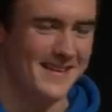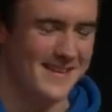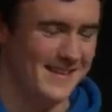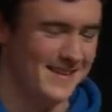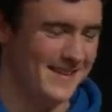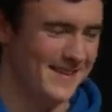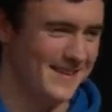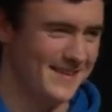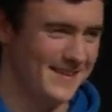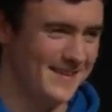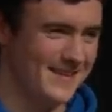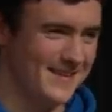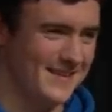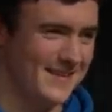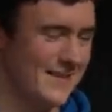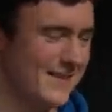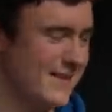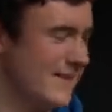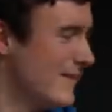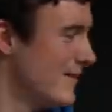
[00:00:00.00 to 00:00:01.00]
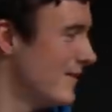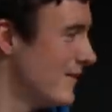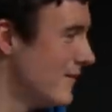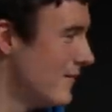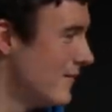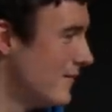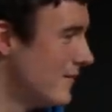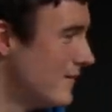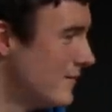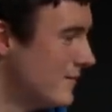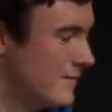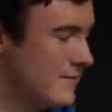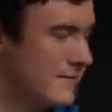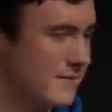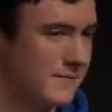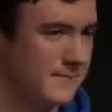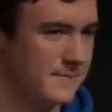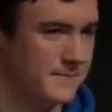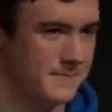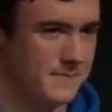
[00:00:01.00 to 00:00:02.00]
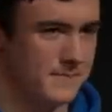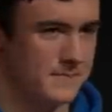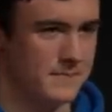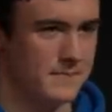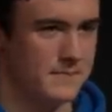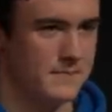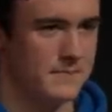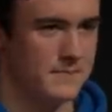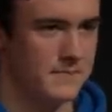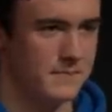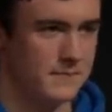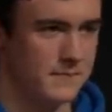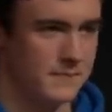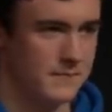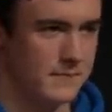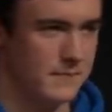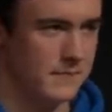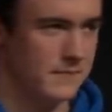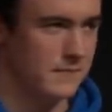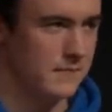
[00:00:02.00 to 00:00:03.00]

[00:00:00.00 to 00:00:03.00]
The person shown says nothing.